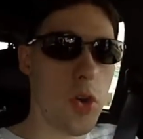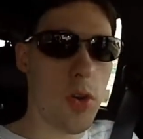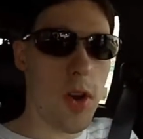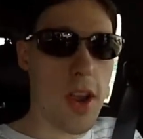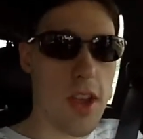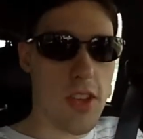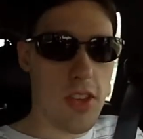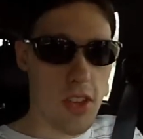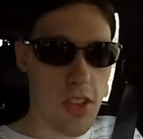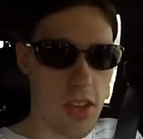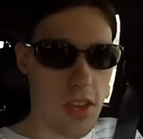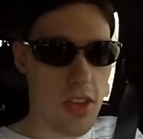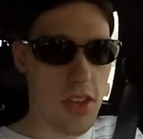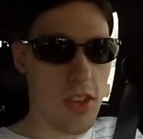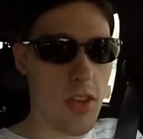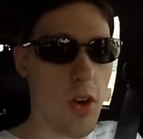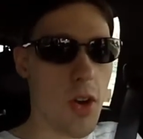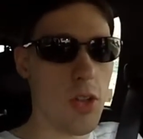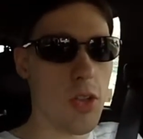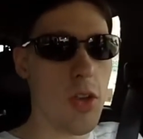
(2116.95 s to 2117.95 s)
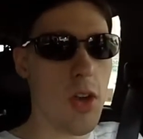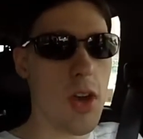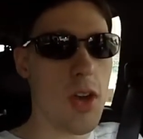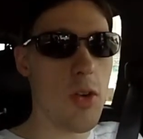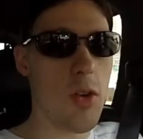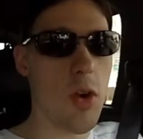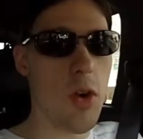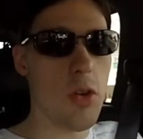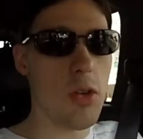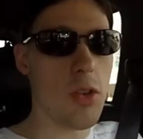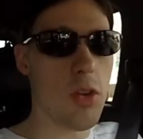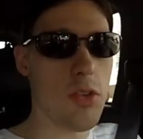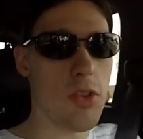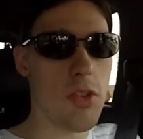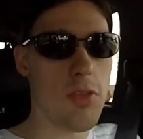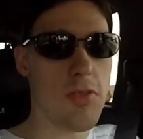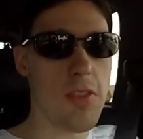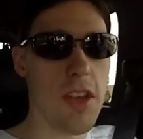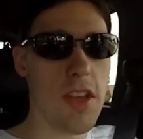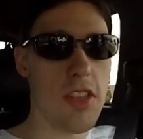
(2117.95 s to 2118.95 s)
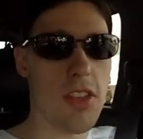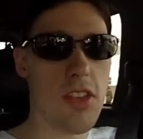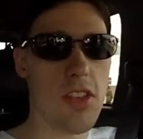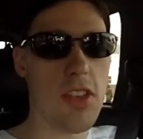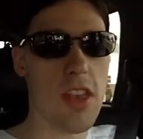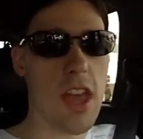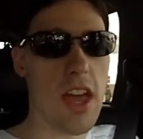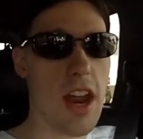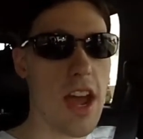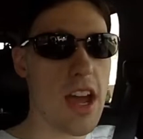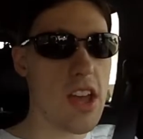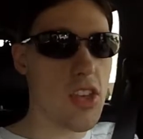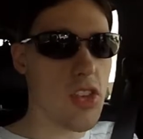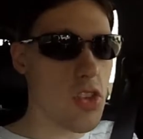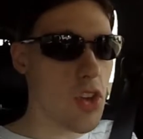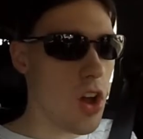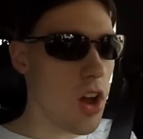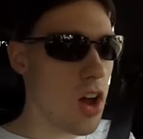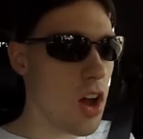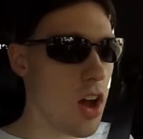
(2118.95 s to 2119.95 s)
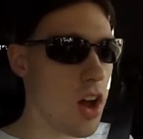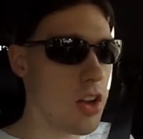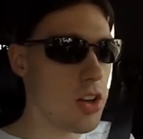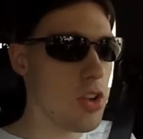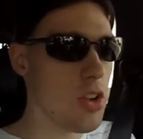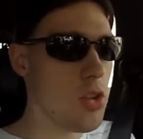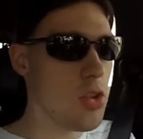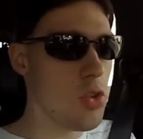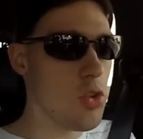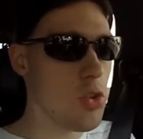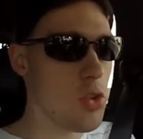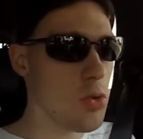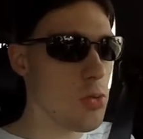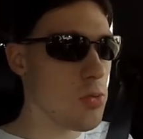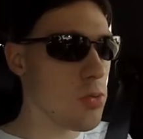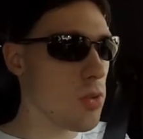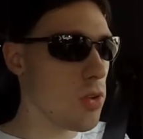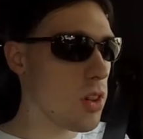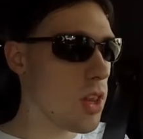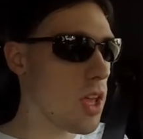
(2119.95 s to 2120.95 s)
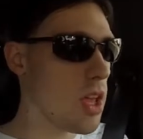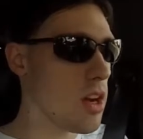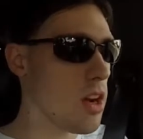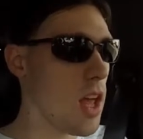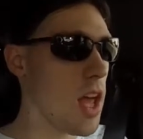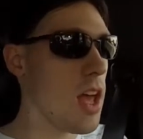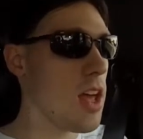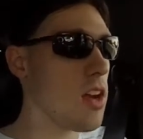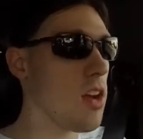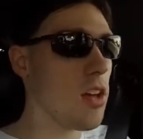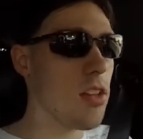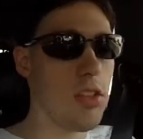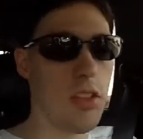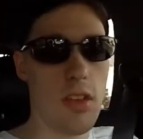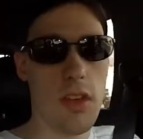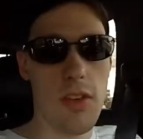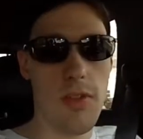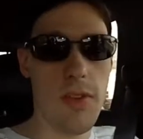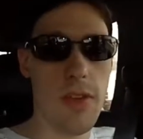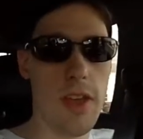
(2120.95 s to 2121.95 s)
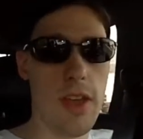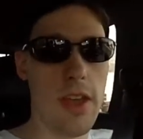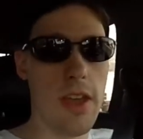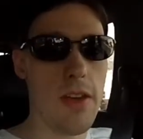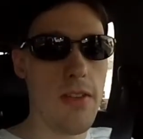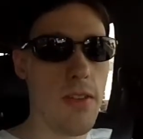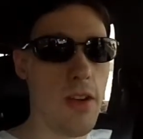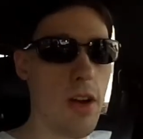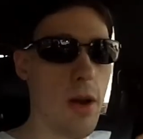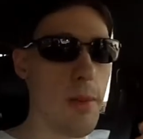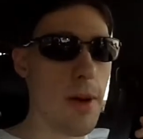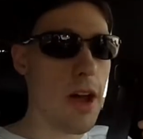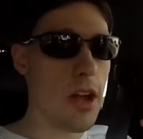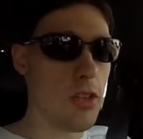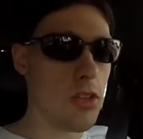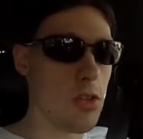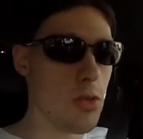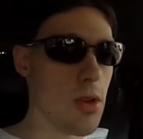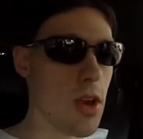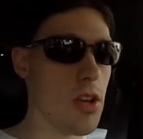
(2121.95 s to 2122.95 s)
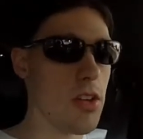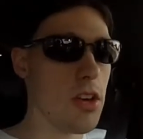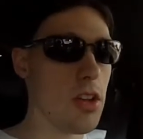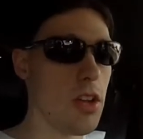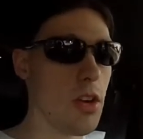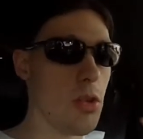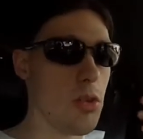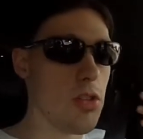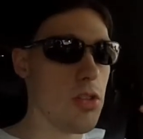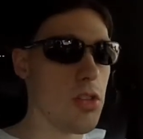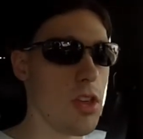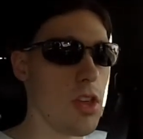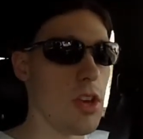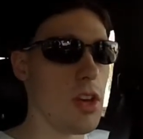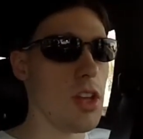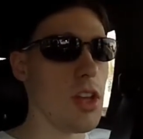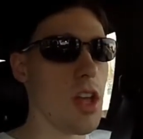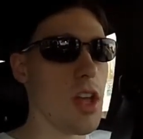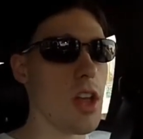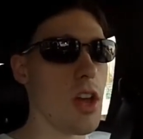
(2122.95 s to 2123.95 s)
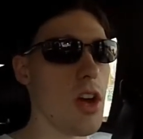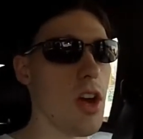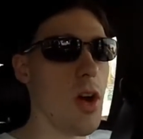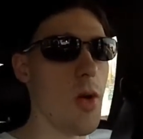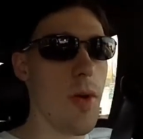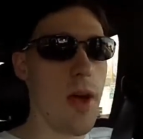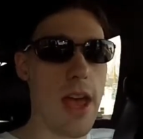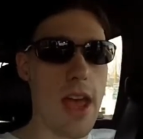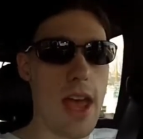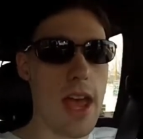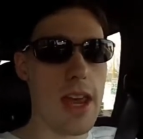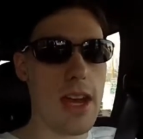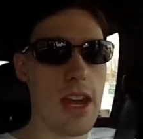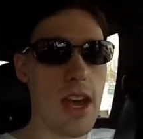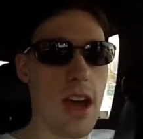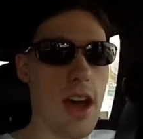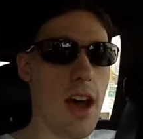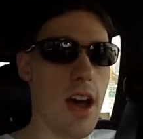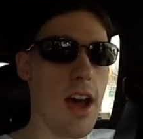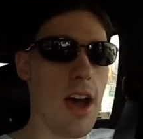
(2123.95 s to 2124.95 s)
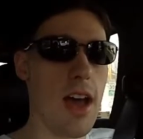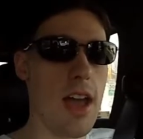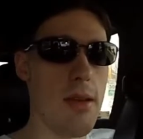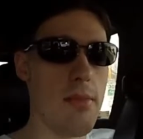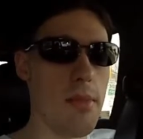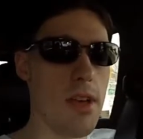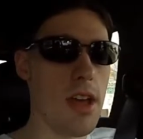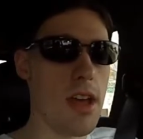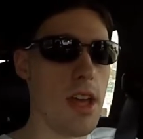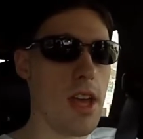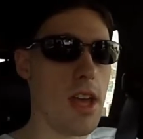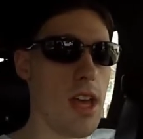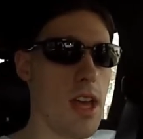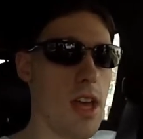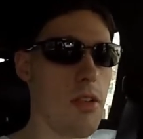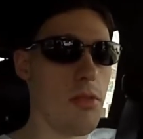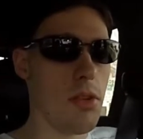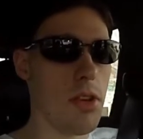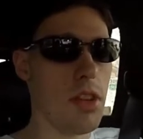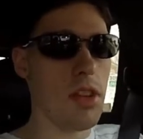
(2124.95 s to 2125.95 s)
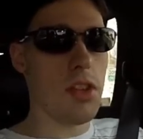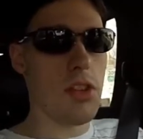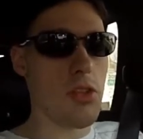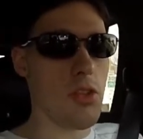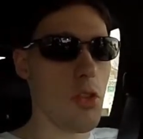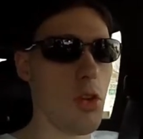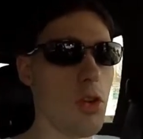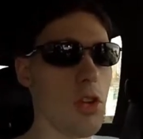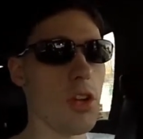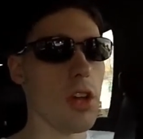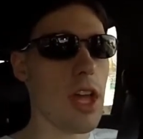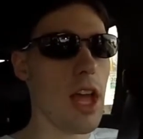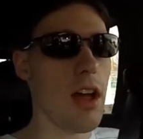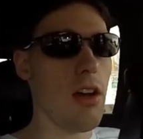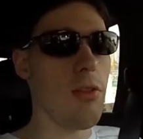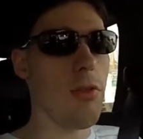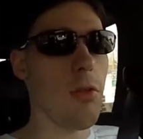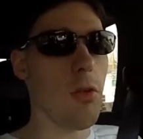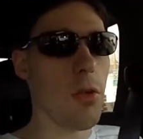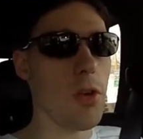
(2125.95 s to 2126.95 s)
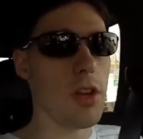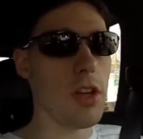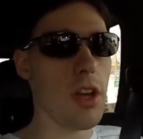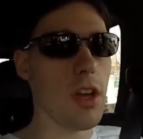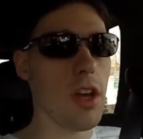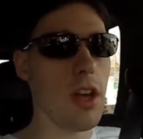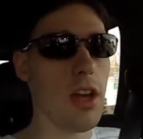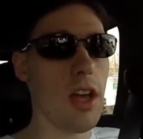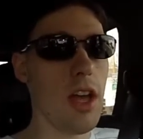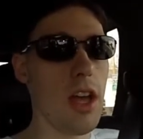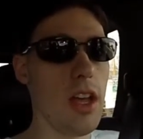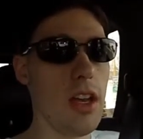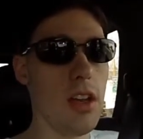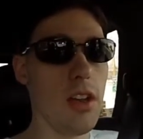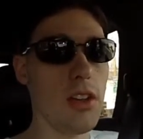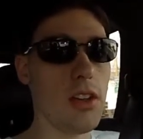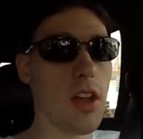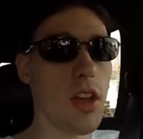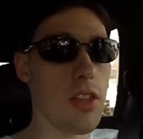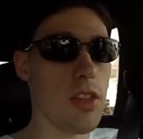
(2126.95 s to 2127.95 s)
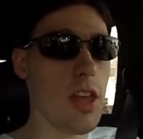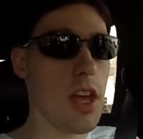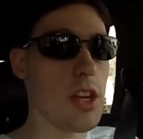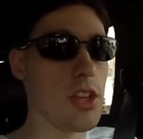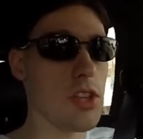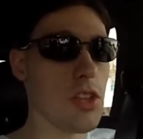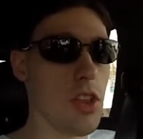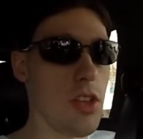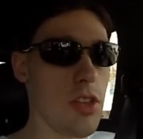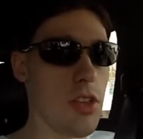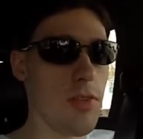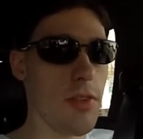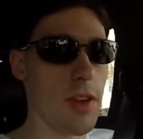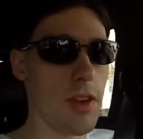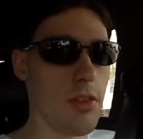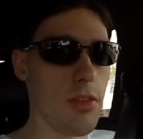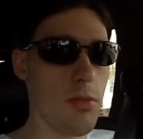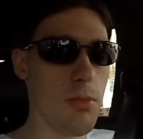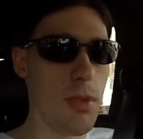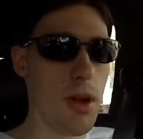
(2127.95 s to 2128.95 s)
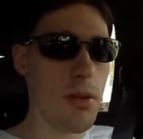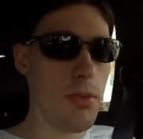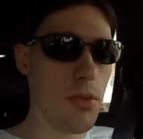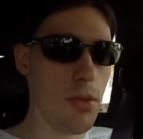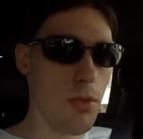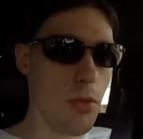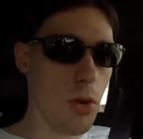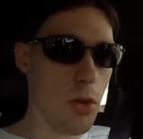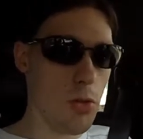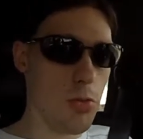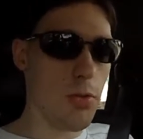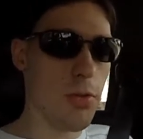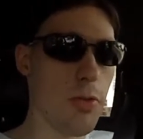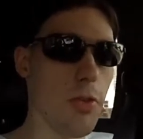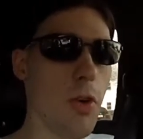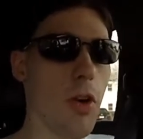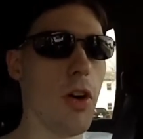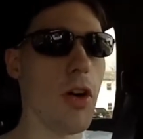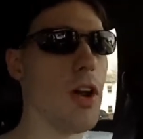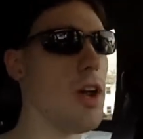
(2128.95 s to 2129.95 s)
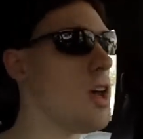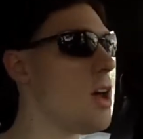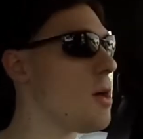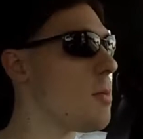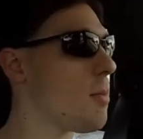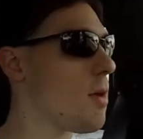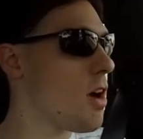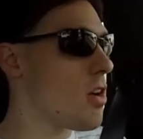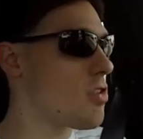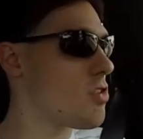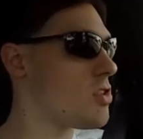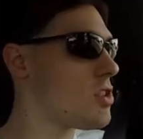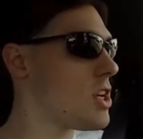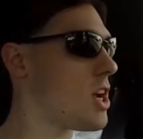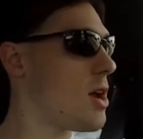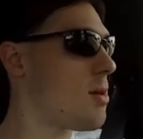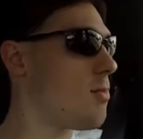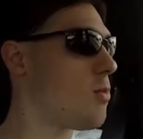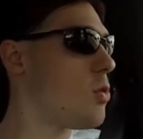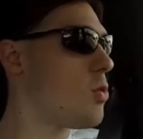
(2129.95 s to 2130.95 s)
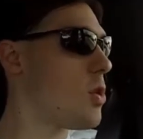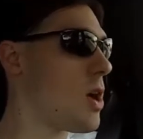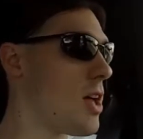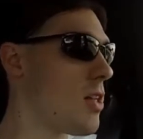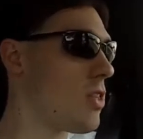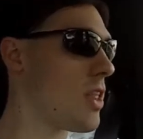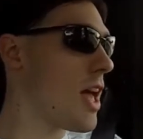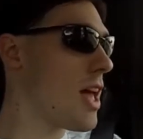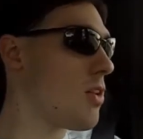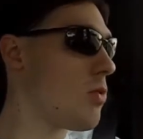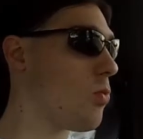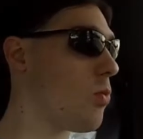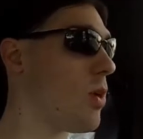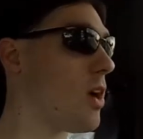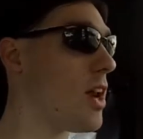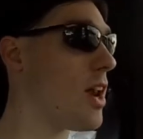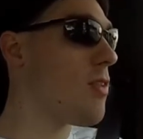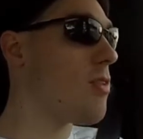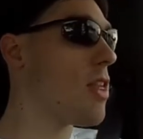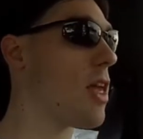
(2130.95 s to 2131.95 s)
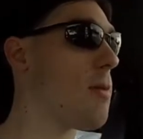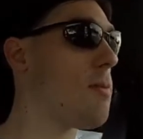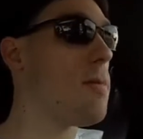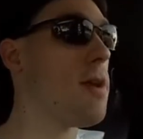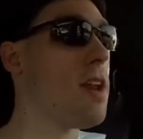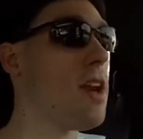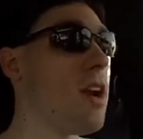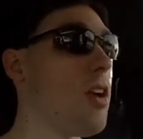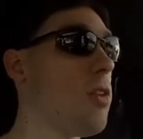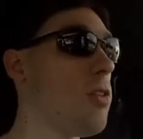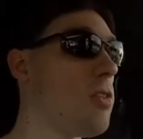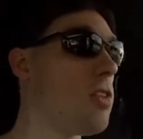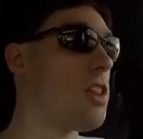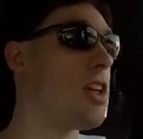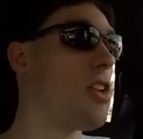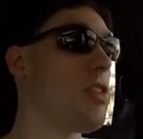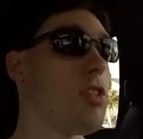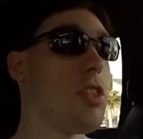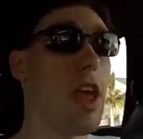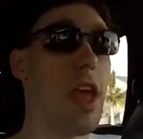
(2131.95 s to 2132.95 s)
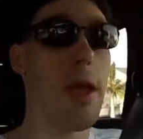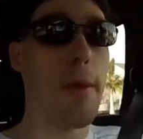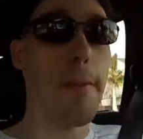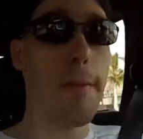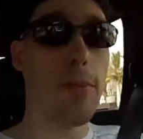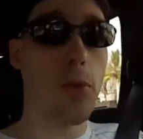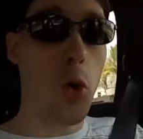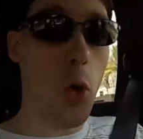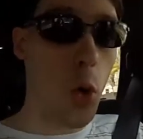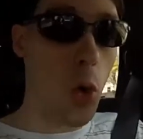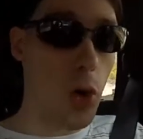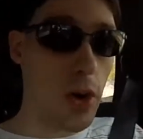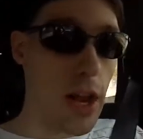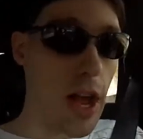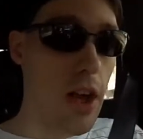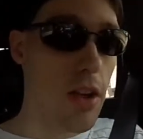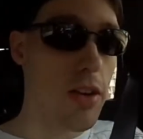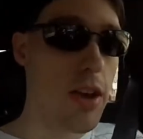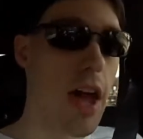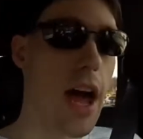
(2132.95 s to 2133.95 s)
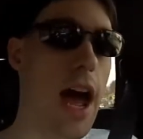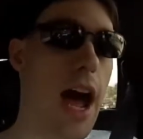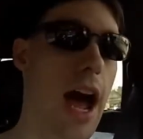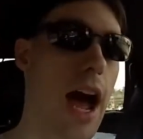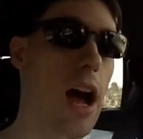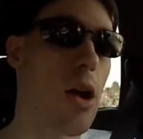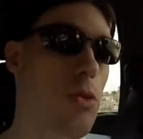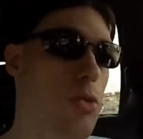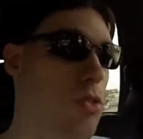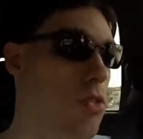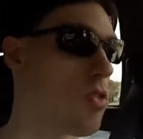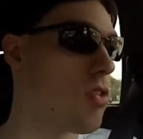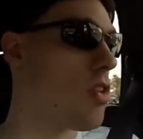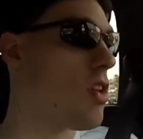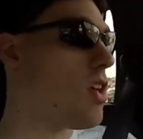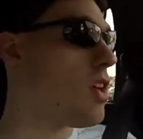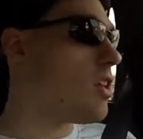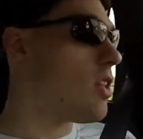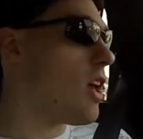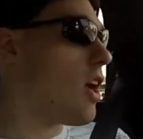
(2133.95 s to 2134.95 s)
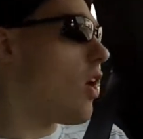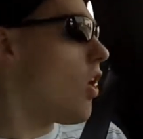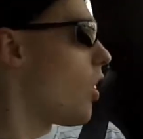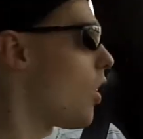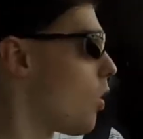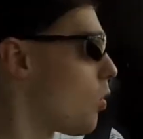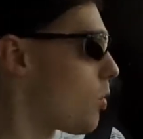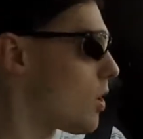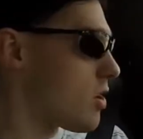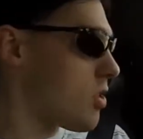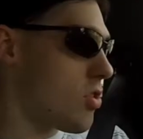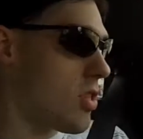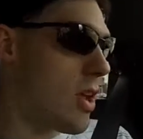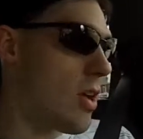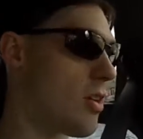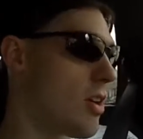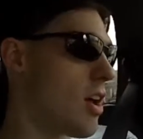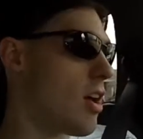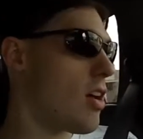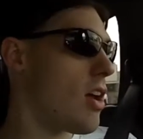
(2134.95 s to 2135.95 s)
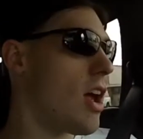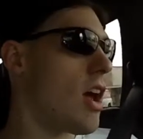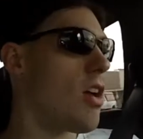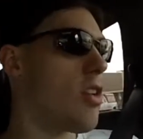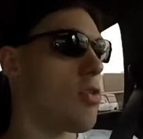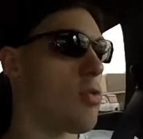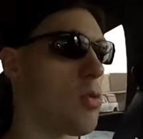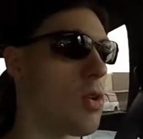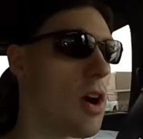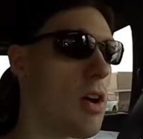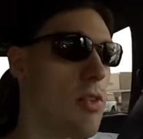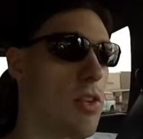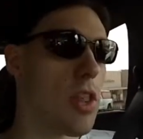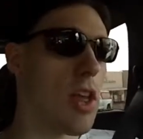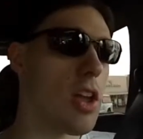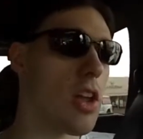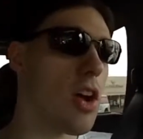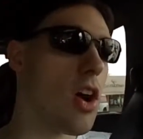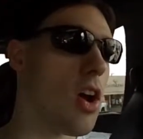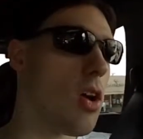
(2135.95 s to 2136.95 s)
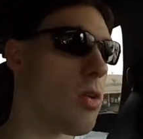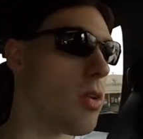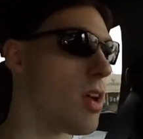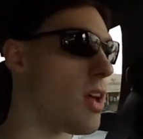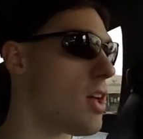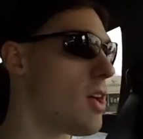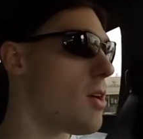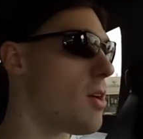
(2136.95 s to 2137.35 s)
crazy. All the all those events that I saw on YouTube relate and on TV about surrounding you know San Diego, Anaheim, really just all of California, Los Angeles, if I can remember once before. Monster Jam, who that whenever they've been over there, they tore down the house. They always tear down the house wherever they go.